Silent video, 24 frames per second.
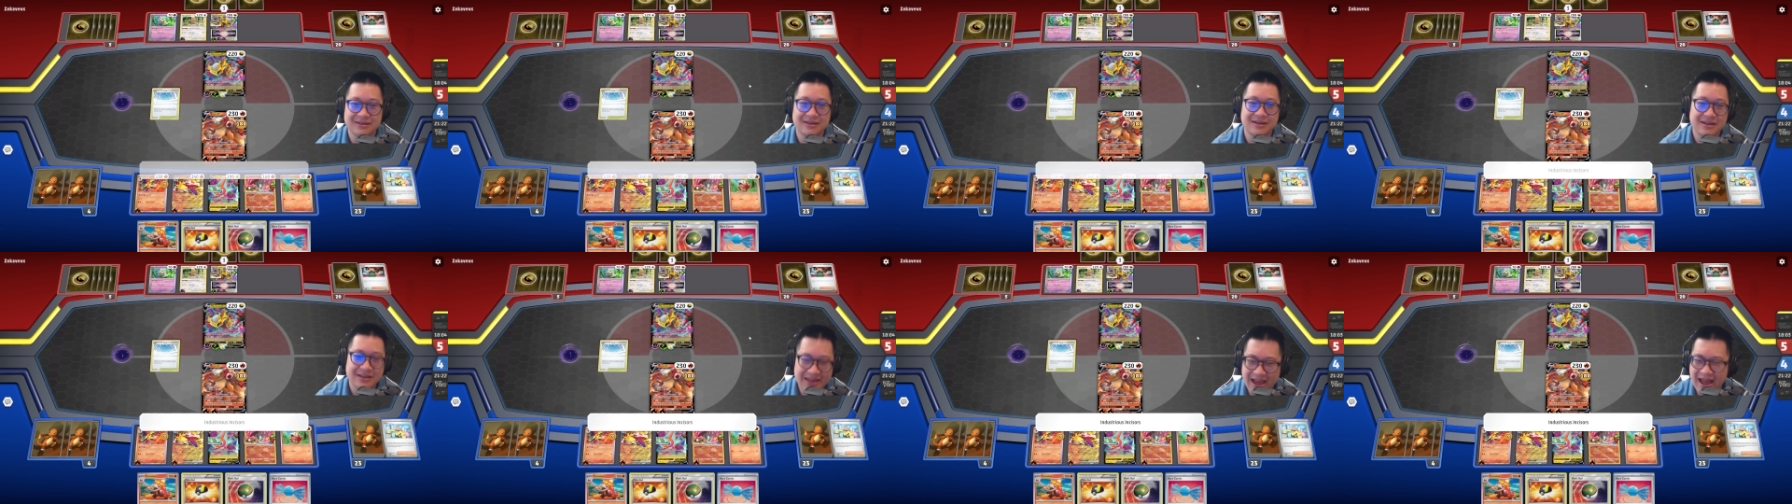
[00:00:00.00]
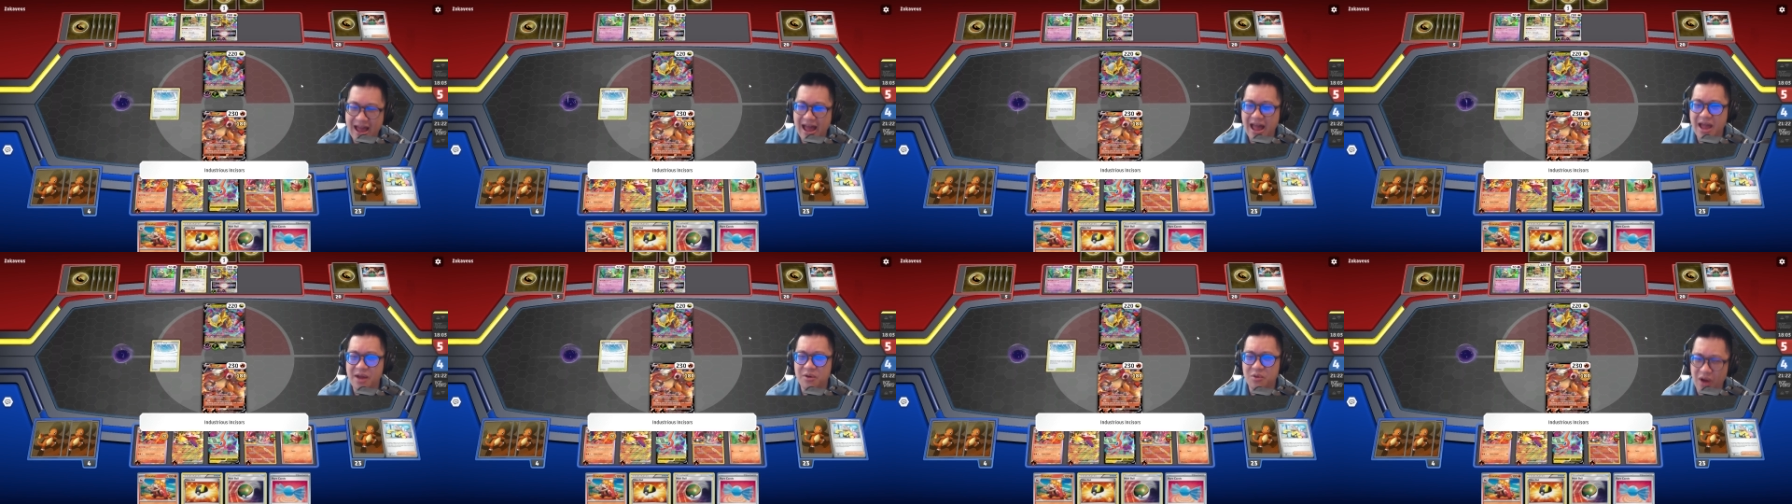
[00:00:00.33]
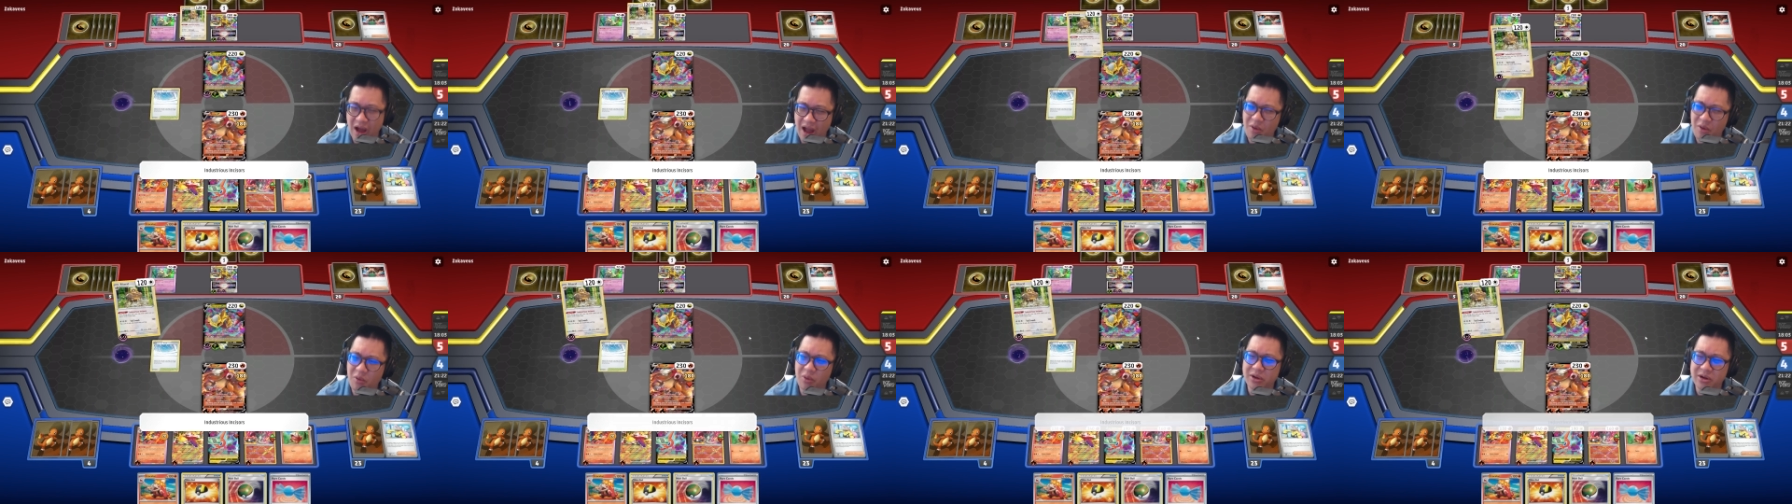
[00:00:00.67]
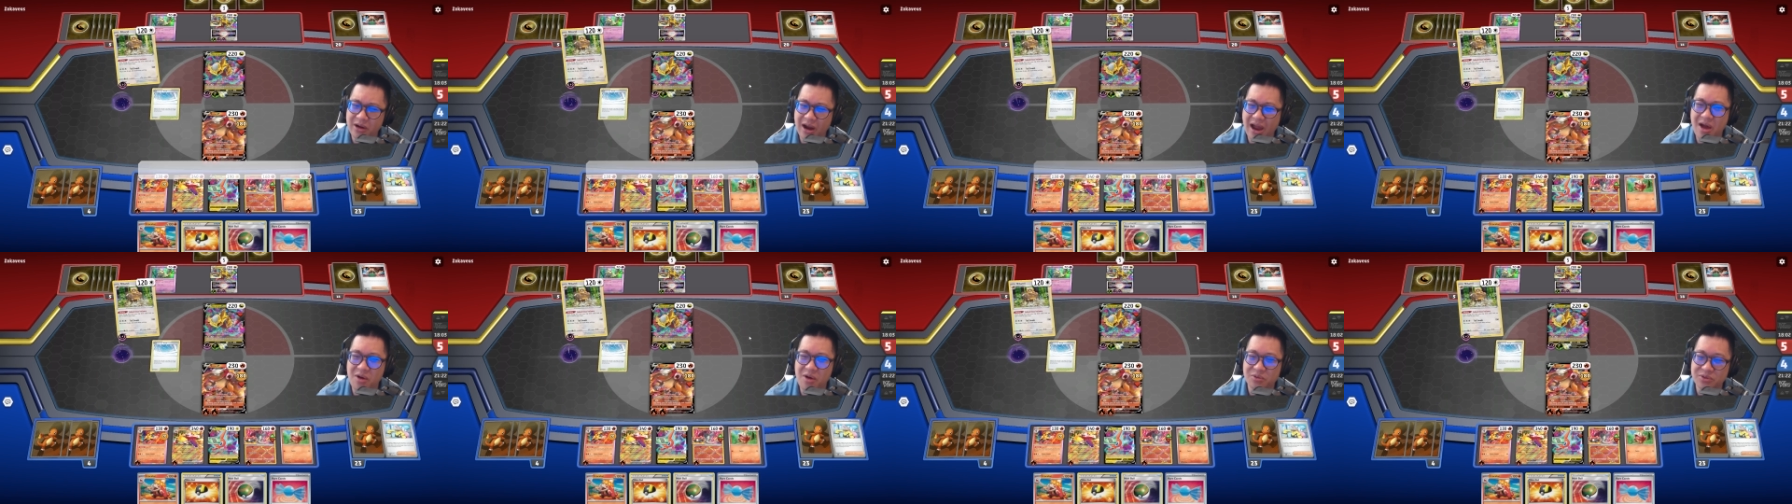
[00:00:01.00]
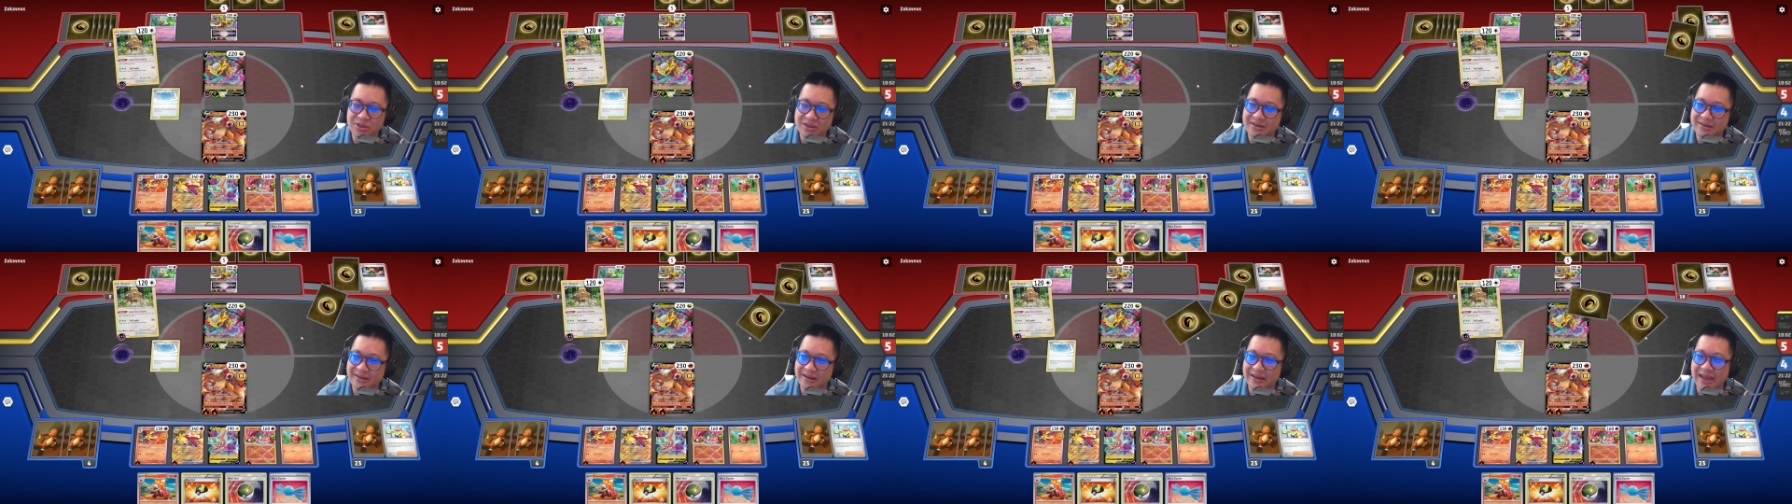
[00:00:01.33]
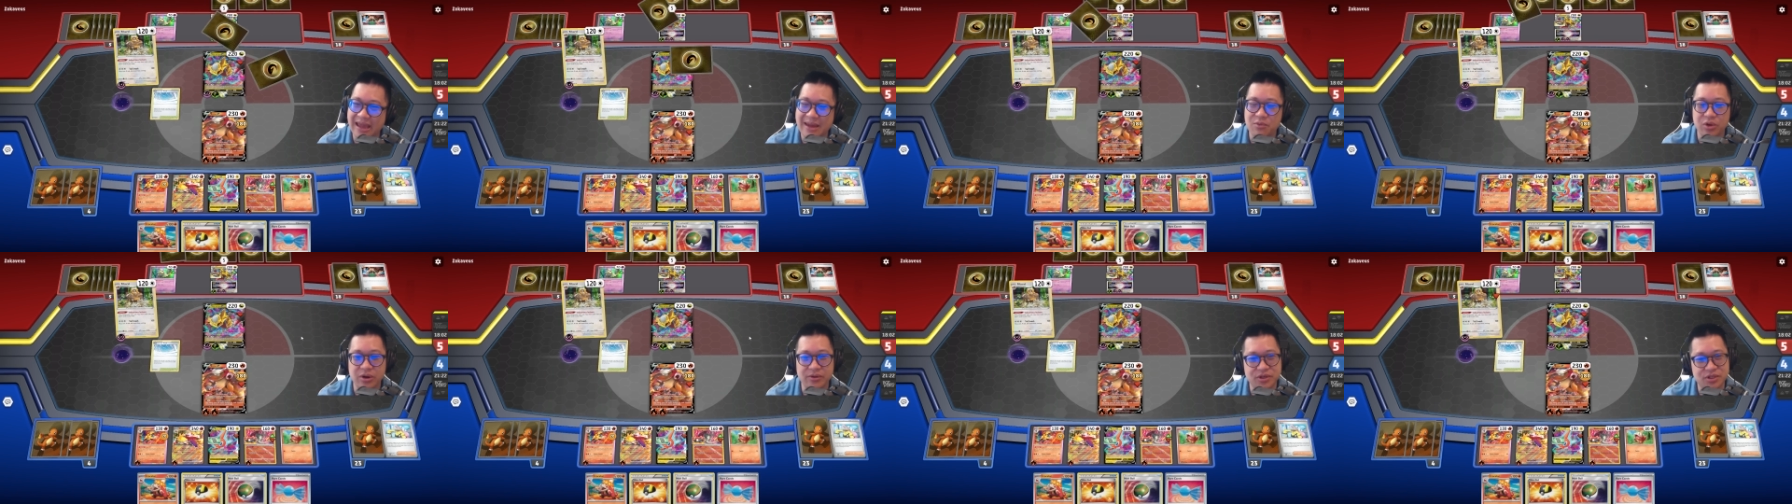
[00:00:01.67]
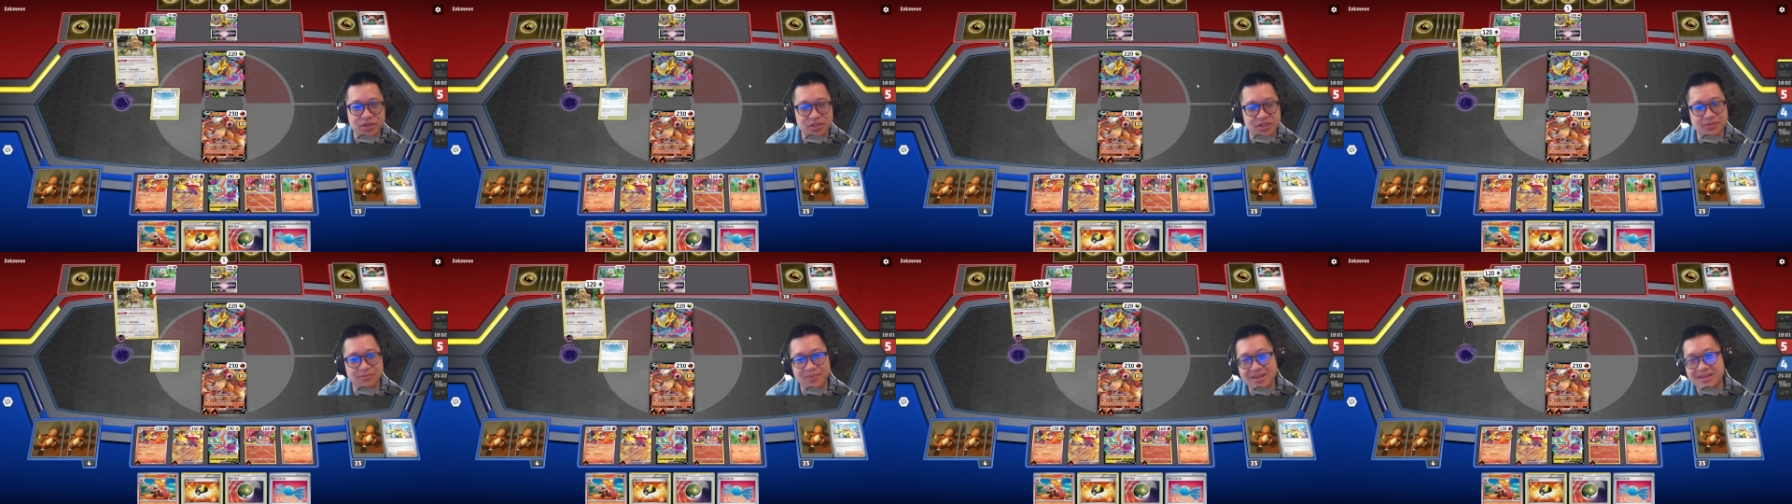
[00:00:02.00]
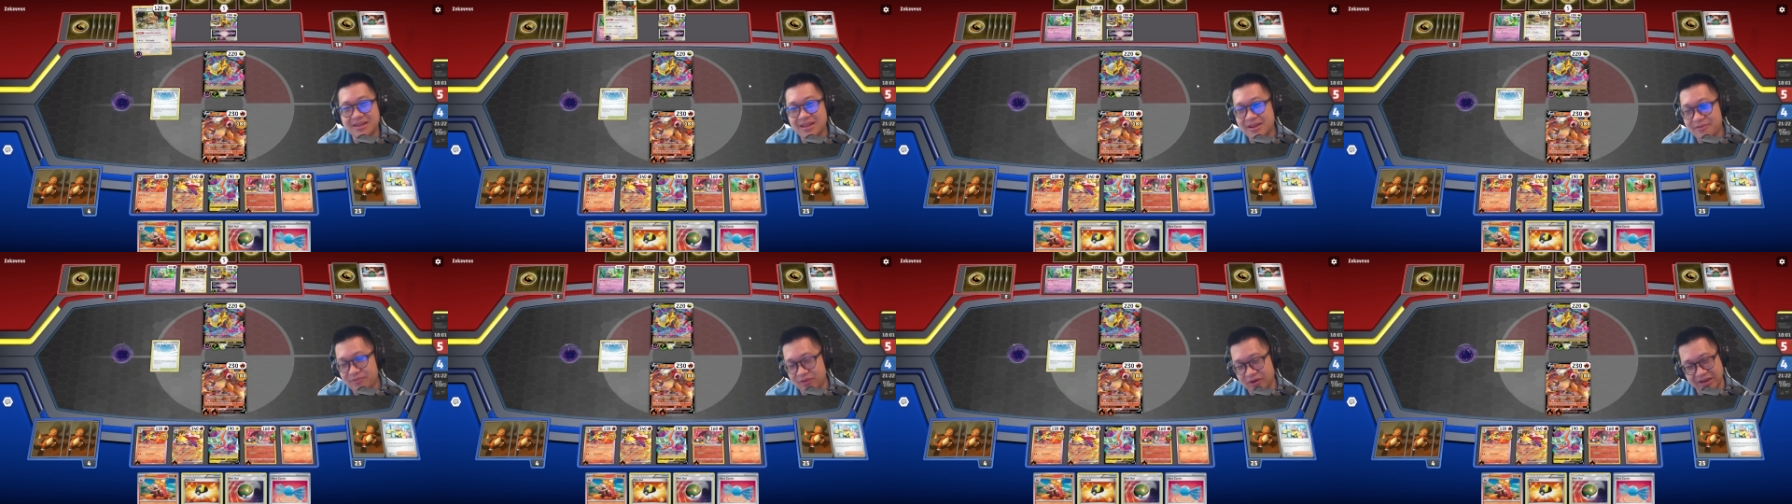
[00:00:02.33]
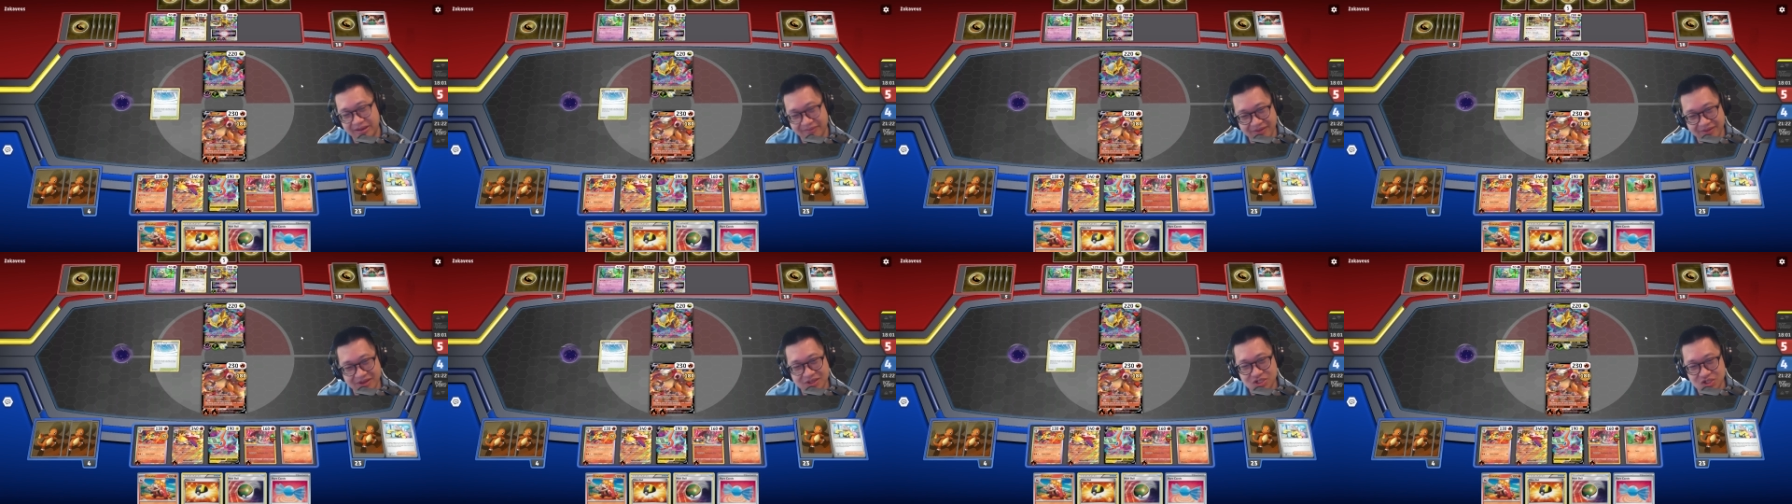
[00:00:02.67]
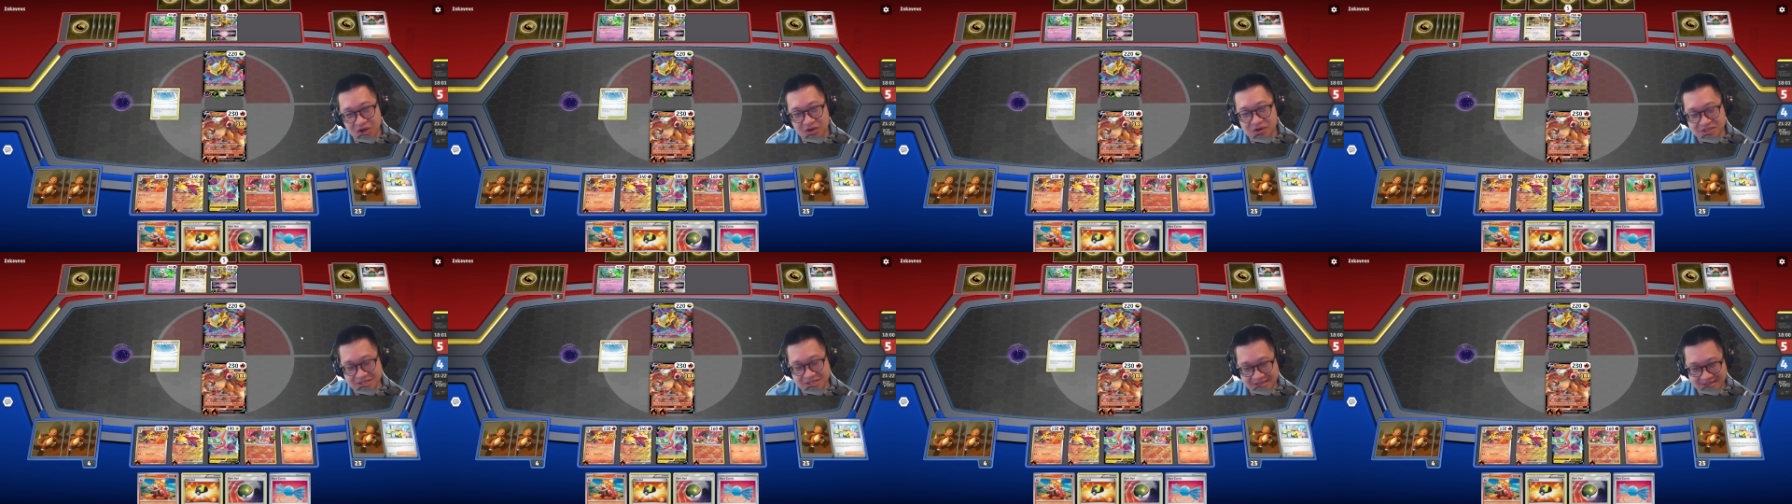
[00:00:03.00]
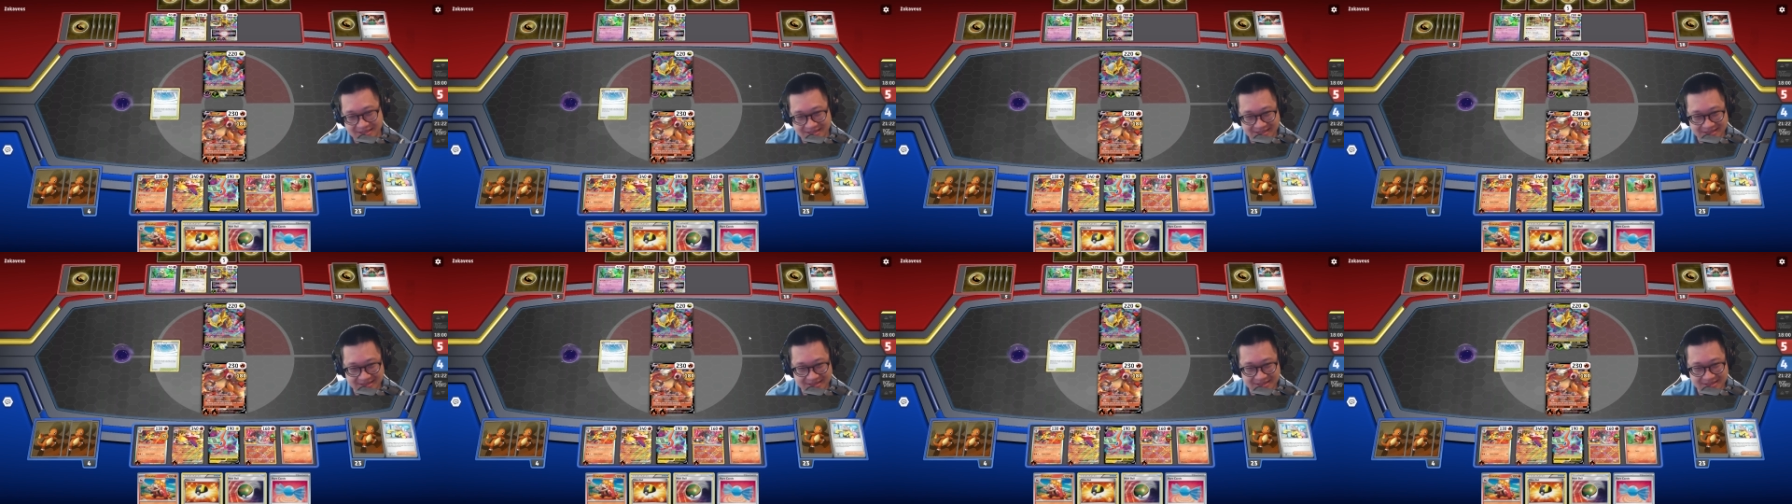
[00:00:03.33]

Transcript: Yeah, I, I wonder how the game would have been different if he chosen to,